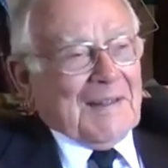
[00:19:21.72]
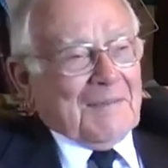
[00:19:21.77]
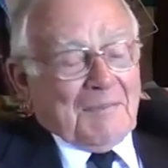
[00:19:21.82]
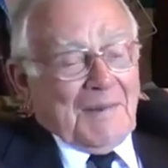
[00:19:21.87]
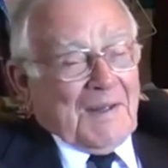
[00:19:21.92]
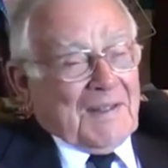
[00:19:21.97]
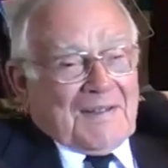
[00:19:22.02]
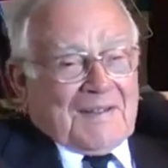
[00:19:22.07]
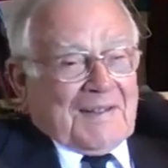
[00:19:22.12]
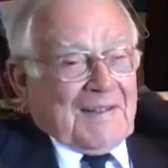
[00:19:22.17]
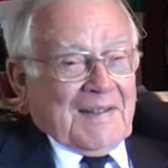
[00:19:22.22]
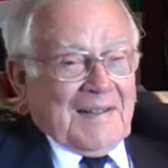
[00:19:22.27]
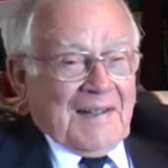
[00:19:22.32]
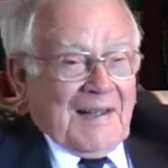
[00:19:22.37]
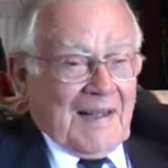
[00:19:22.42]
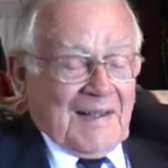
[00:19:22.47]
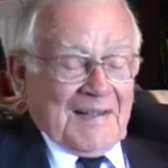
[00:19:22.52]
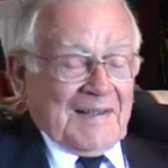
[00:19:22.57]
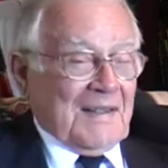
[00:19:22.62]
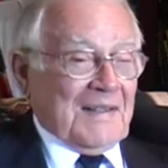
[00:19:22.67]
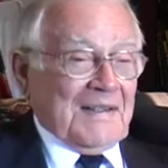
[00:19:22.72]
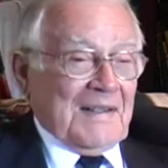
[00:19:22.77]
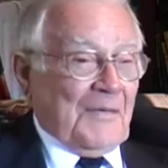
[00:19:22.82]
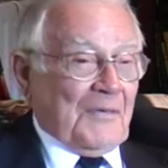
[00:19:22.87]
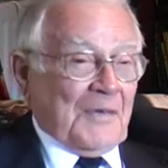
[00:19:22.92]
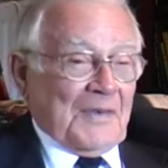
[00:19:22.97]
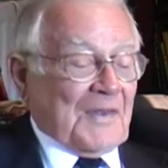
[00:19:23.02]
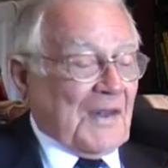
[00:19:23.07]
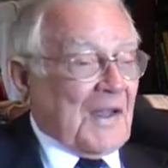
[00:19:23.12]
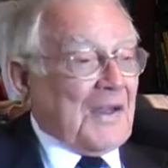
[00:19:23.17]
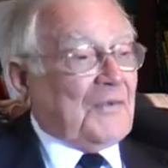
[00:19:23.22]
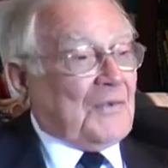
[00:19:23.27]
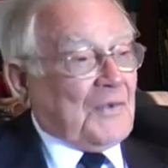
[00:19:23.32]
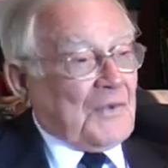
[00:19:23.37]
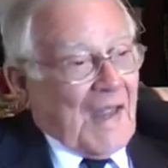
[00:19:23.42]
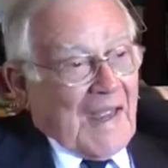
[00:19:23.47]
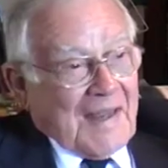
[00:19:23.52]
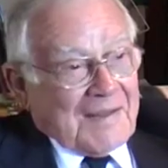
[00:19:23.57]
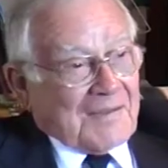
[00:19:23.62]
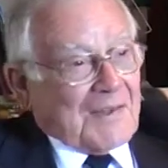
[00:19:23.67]
But even
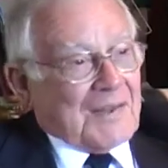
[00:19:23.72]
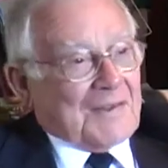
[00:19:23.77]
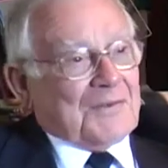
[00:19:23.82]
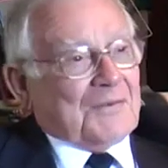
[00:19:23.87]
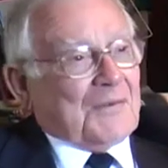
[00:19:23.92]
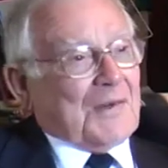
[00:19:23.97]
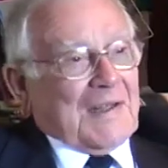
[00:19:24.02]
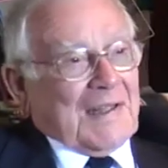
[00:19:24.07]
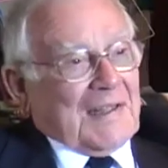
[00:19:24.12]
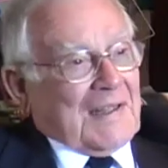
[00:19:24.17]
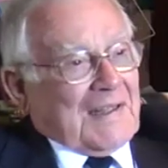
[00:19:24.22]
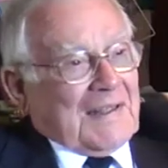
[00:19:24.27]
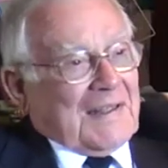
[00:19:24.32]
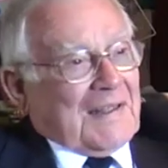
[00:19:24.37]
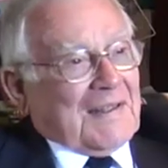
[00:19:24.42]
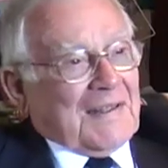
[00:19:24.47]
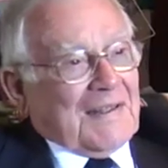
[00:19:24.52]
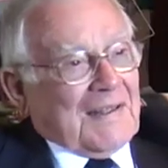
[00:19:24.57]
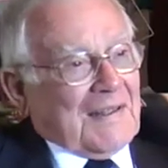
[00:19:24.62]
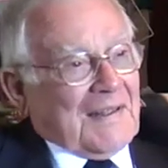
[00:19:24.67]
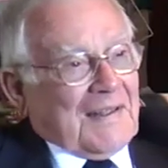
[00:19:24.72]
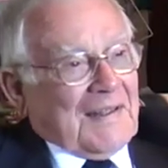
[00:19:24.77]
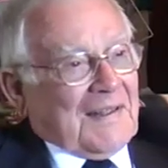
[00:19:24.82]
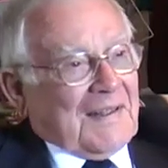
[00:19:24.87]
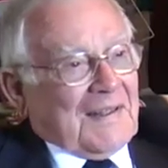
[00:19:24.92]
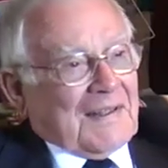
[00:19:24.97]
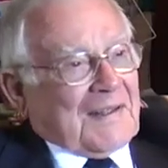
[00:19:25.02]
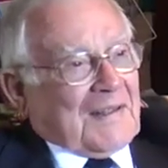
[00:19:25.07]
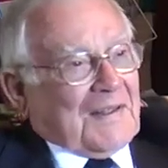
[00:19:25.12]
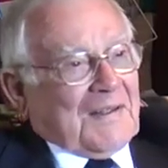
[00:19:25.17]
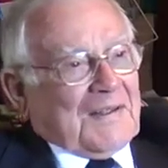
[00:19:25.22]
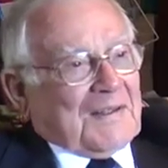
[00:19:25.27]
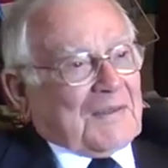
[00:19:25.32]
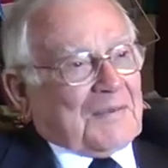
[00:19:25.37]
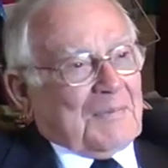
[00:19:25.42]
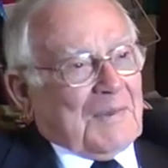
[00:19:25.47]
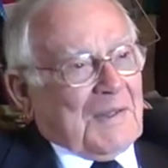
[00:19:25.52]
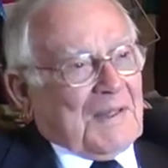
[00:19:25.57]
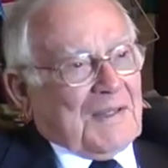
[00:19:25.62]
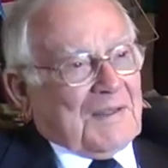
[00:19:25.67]
that didn't really occur
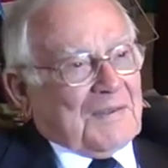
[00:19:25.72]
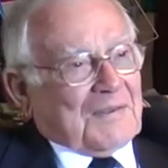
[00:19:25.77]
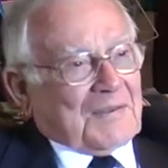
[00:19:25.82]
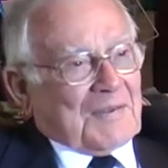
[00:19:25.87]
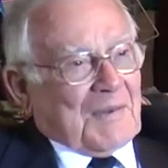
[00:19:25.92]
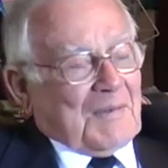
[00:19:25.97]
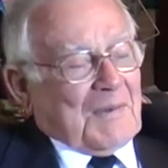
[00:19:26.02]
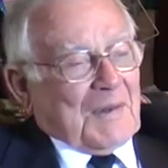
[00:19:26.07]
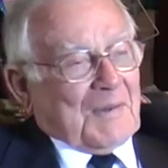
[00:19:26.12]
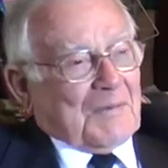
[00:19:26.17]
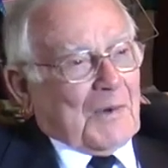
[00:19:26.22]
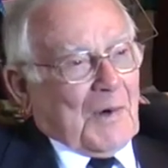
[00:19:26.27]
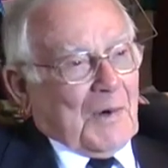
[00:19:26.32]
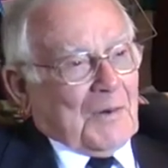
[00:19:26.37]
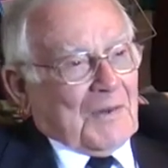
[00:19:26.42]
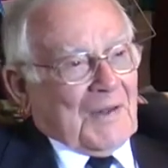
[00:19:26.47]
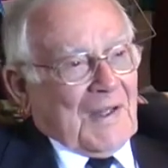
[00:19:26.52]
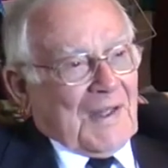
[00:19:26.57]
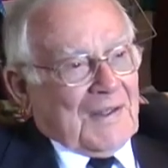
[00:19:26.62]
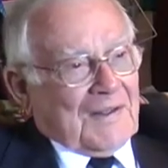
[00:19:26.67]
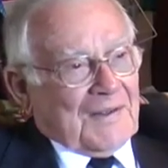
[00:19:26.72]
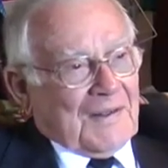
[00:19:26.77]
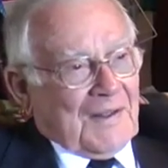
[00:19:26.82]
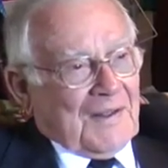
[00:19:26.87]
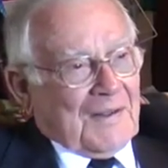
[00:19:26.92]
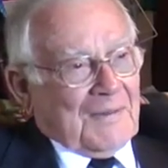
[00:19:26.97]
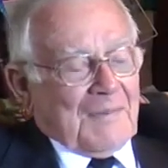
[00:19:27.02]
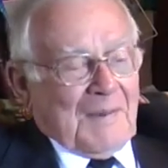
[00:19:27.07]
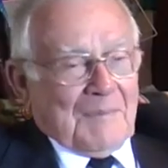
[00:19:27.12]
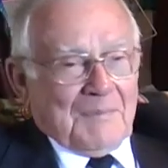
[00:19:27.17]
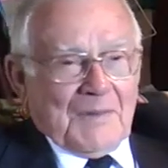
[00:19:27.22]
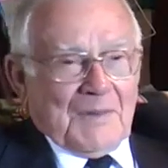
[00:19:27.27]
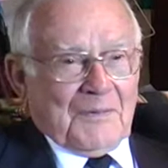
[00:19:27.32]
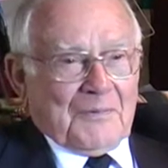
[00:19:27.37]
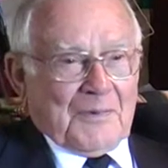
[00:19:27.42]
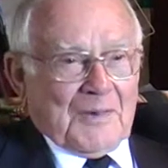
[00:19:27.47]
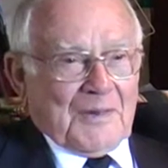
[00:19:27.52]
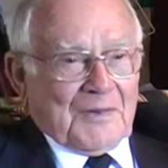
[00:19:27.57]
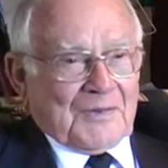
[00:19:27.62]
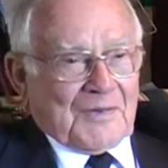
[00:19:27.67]
to me that there was something wrong there. You know, I remember the
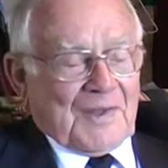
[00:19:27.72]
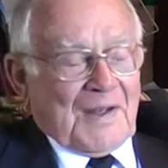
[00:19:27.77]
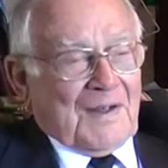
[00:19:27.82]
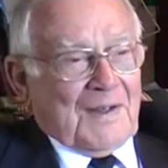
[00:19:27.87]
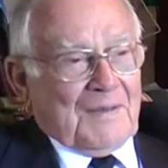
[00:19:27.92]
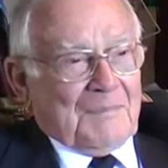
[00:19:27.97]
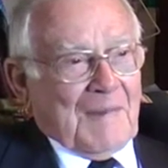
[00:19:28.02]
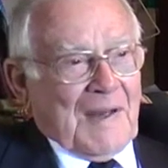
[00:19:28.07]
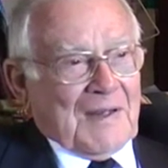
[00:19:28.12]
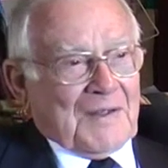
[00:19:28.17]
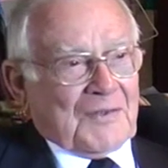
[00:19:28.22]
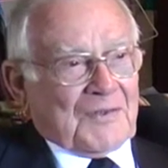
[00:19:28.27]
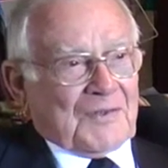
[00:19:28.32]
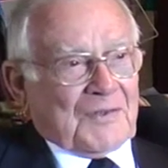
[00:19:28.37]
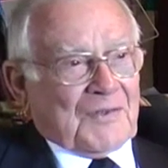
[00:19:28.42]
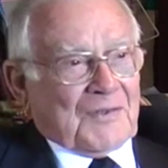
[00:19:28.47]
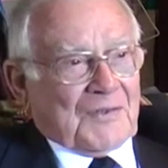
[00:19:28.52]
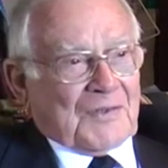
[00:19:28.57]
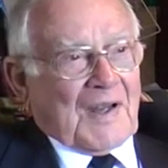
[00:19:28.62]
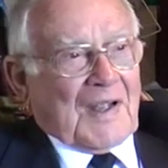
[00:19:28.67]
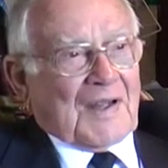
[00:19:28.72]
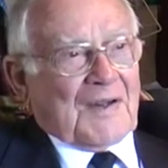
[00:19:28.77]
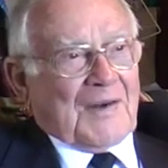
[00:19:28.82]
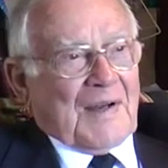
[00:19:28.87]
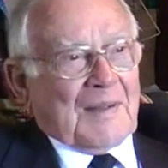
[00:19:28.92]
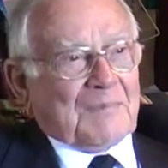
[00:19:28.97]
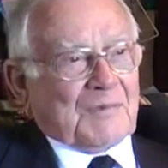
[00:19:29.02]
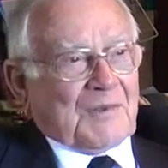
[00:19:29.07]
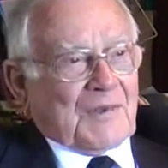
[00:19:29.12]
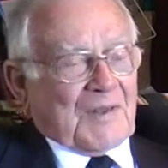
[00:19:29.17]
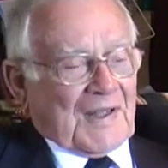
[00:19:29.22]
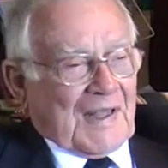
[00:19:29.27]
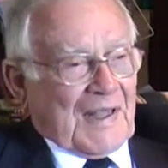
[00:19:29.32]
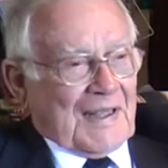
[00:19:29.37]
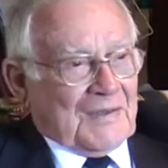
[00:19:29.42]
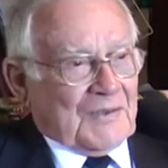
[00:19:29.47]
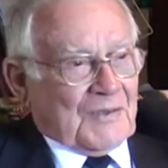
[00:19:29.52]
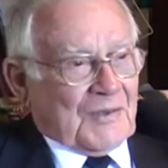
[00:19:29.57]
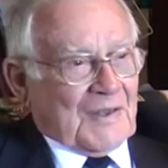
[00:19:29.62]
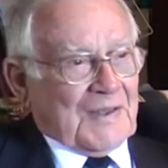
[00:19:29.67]
first day I managed to stagger up to the
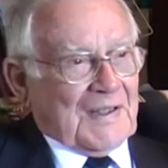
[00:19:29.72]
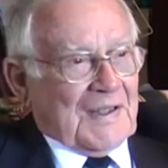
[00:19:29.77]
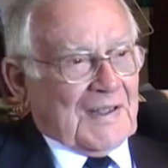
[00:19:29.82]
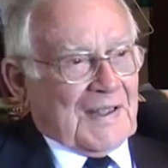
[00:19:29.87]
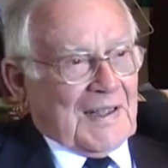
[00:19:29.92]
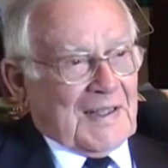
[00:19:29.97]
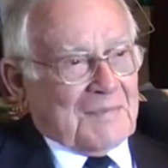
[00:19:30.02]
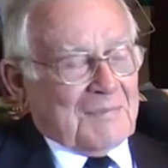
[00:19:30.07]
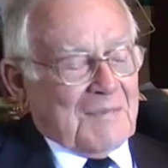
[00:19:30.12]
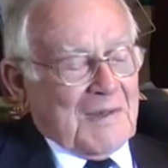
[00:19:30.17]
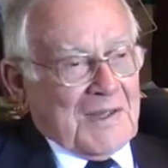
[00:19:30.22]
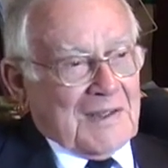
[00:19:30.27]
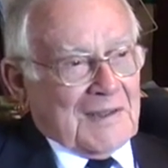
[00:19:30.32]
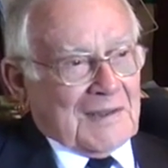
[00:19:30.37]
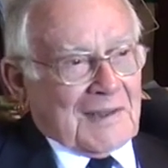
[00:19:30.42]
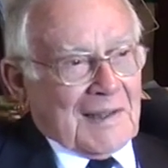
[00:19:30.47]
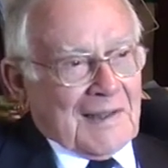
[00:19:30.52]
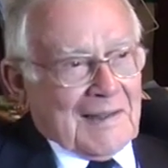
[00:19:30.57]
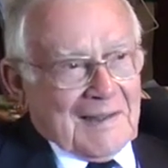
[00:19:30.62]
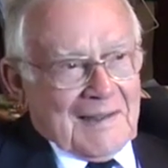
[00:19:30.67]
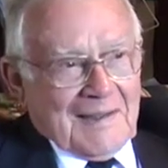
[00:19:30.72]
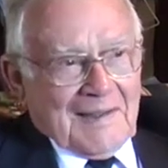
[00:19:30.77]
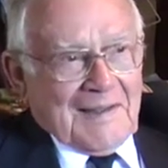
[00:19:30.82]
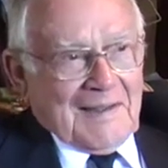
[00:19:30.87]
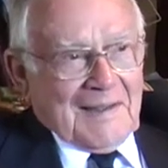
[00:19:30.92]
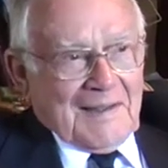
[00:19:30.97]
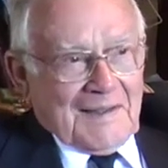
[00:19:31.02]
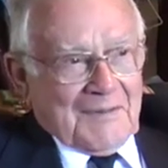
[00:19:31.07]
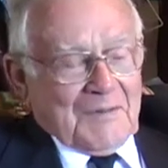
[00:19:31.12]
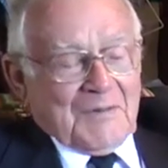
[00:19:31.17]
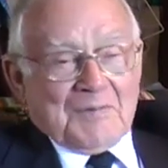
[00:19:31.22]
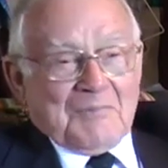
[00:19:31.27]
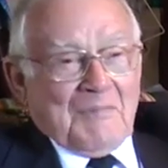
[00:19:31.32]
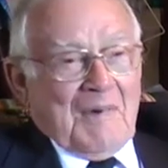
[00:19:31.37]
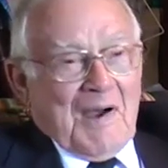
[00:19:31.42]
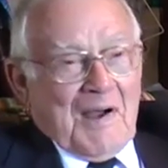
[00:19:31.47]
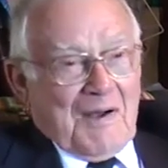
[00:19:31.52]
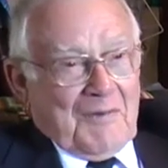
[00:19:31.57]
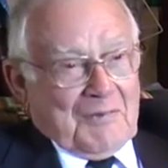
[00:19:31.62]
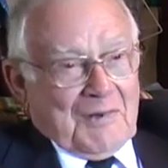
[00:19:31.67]
canteen and get a meal. It was
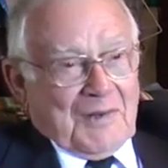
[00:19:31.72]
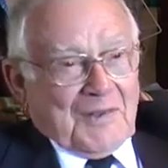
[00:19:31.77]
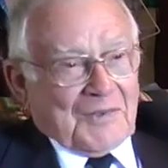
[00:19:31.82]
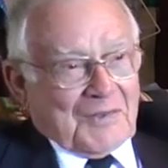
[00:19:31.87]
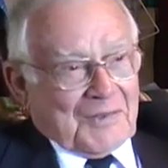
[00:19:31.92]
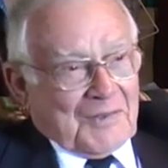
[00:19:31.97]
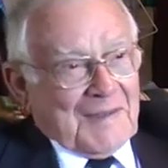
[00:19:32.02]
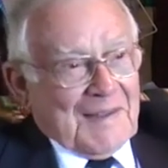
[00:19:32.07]
marvellous.